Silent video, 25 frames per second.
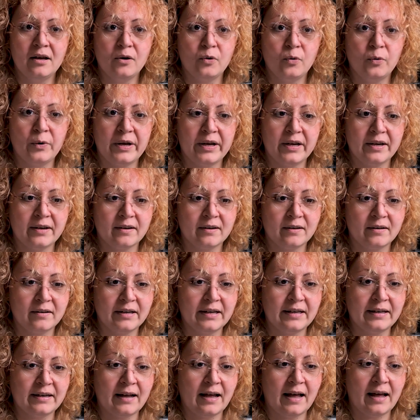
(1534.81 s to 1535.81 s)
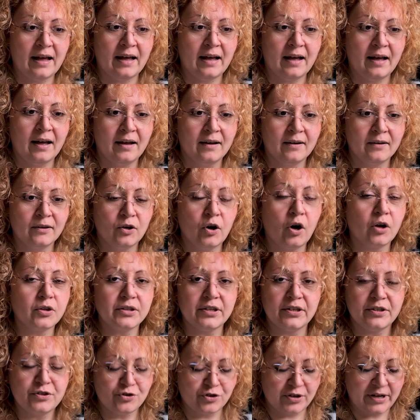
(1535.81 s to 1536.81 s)
were in a
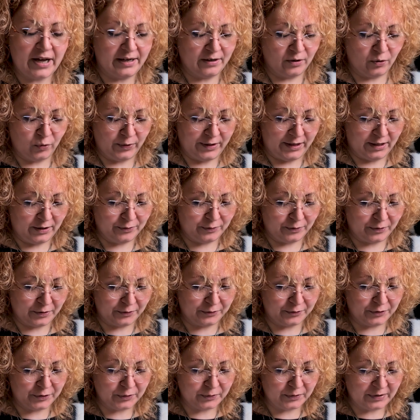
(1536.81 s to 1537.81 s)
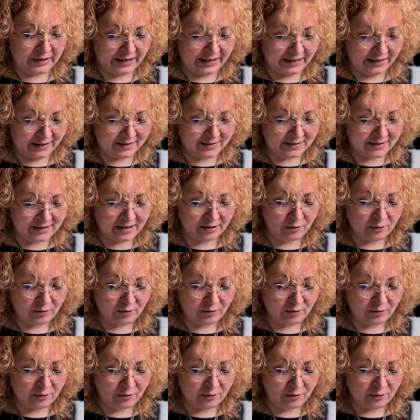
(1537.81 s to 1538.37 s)
cottage getaway for a few days.